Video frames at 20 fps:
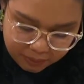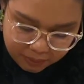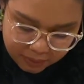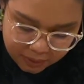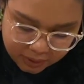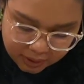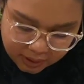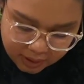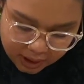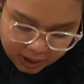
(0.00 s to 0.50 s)

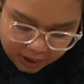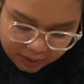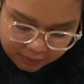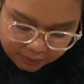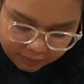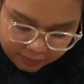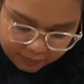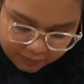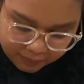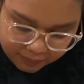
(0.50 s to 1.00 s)
put
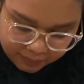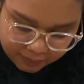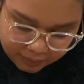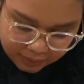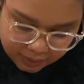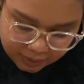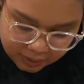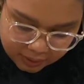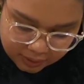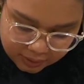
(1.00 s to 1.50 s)
down.
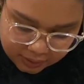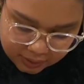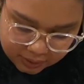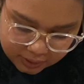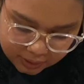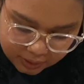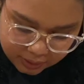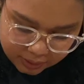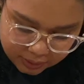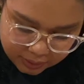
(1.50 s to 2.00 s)

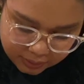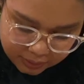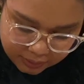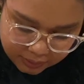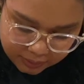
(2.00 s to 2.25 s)
So